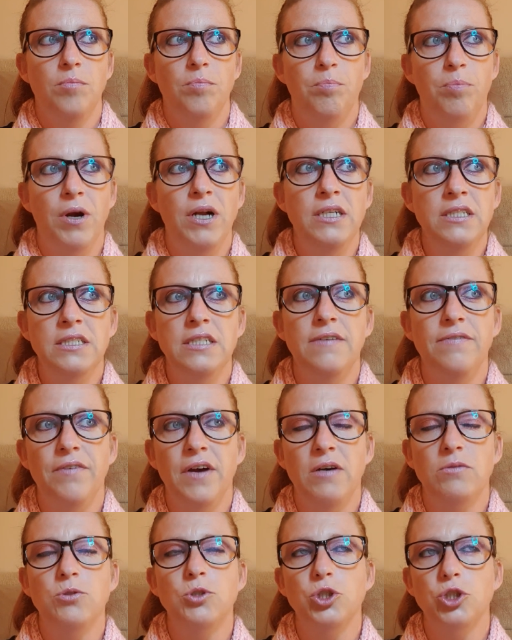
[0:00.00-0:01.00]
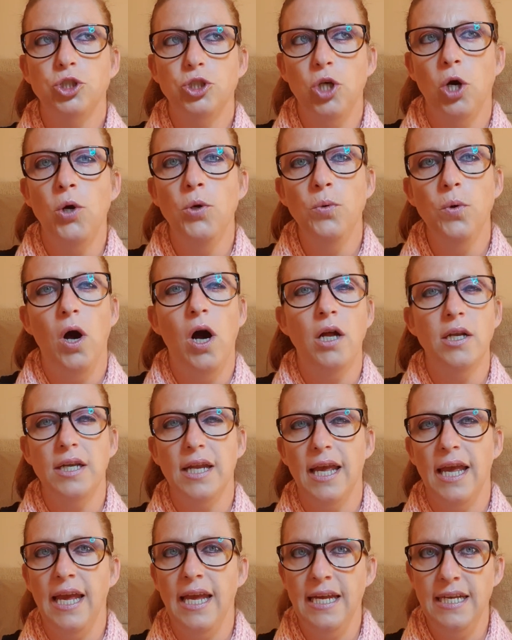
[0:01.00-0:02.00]
Brandy felt so
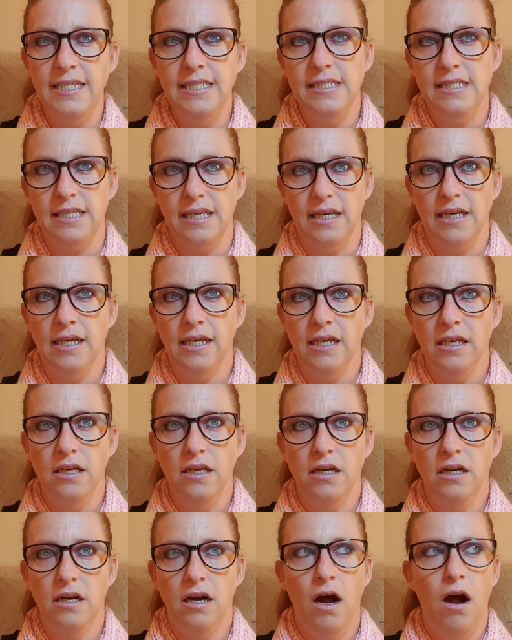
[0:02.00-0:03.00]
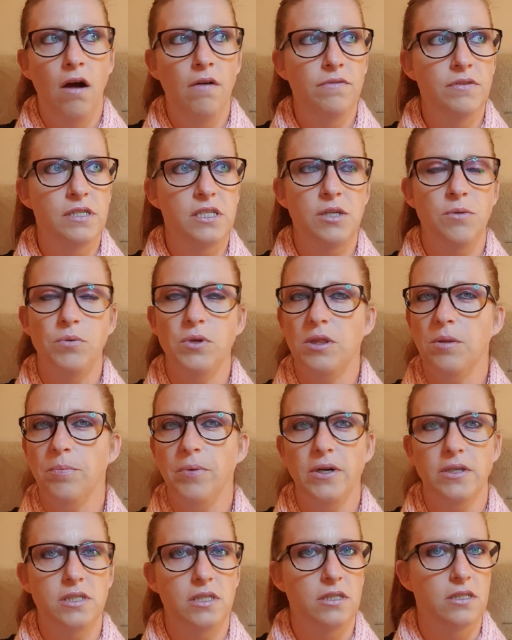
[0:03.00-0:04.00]
uneasy, obviously with the
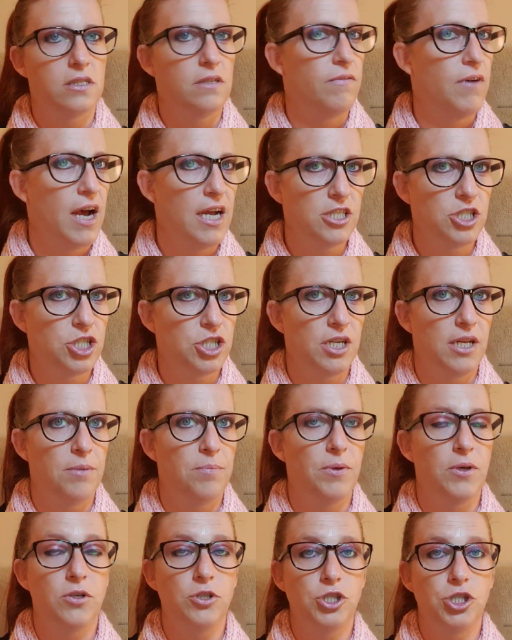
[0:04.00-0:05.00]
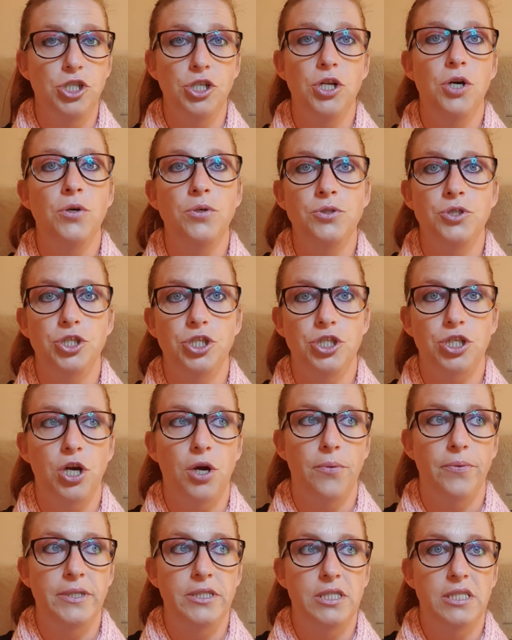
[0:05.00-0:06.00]
presence of Ashley, because she knows she's
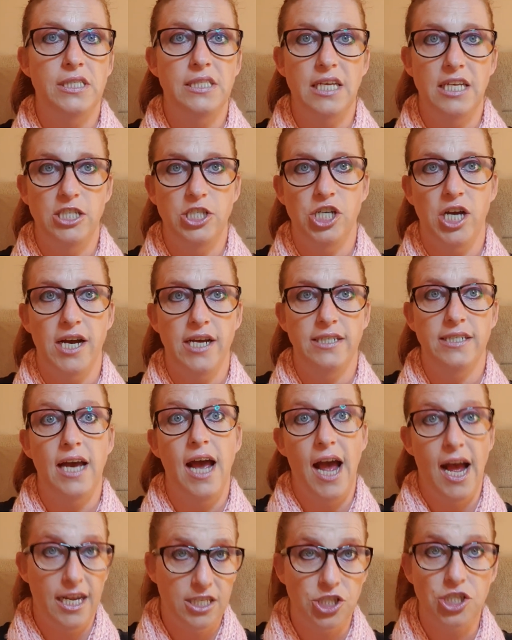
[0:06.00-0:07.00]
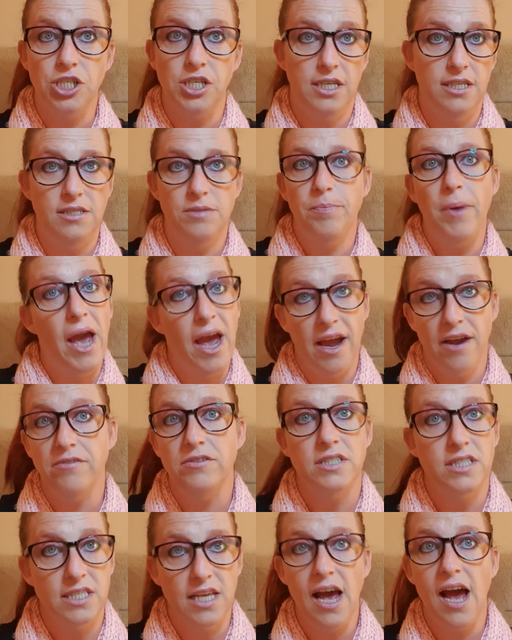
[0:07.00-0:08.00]
going to see Jade at Ashley's
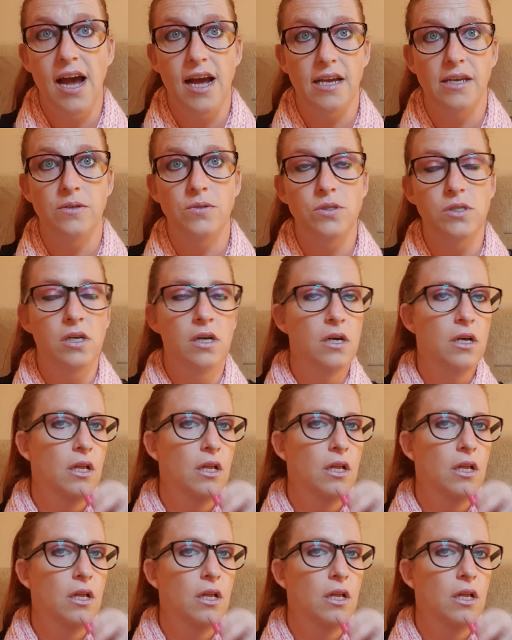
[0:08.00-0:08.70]
parents' house.